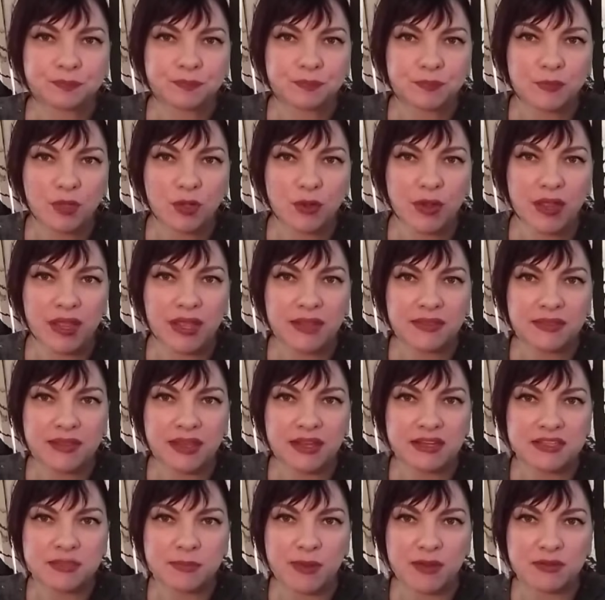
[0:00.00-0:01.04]
all right, and that
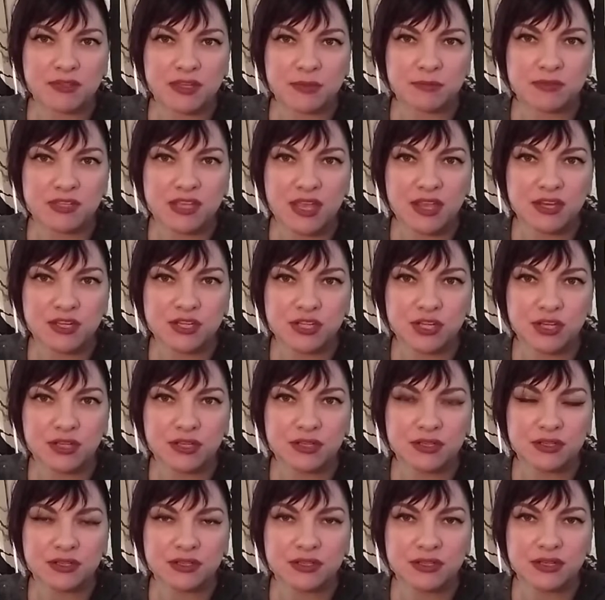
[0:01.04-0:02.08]
is about
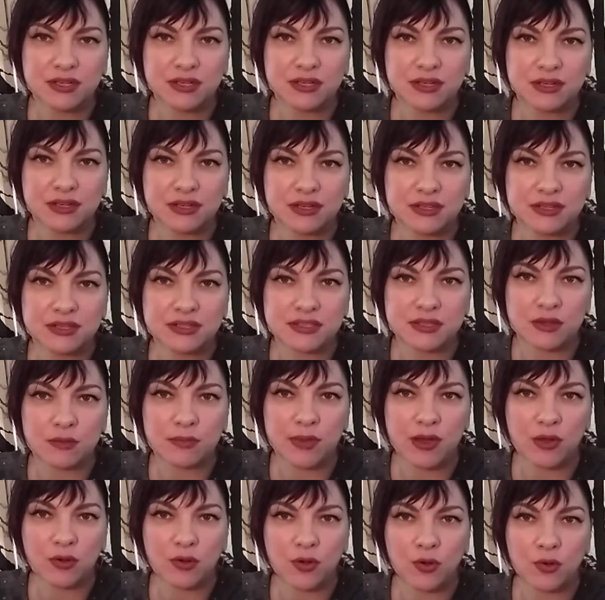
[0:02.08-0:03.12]
temptation. It is
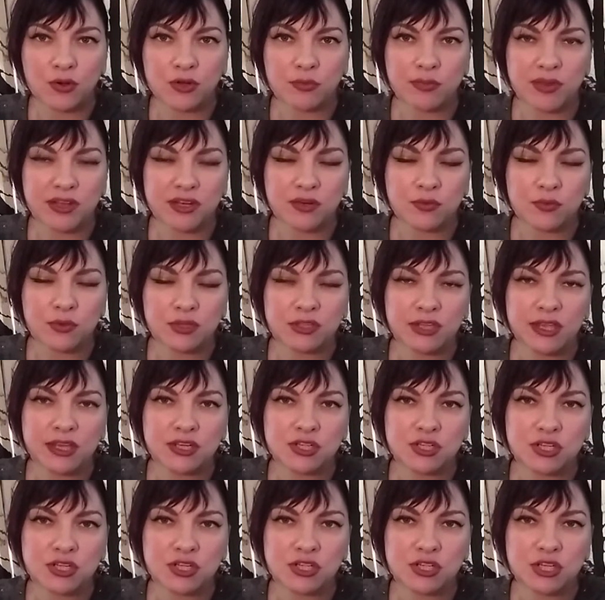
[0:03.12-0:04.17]
about codependent
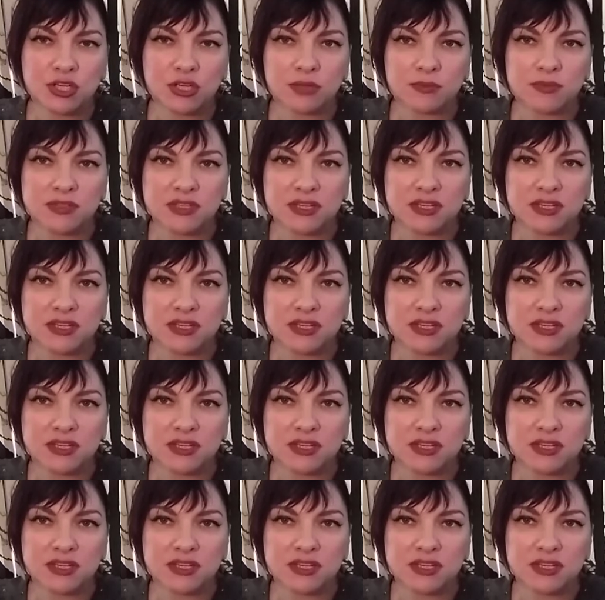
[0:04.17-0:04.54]
relationships.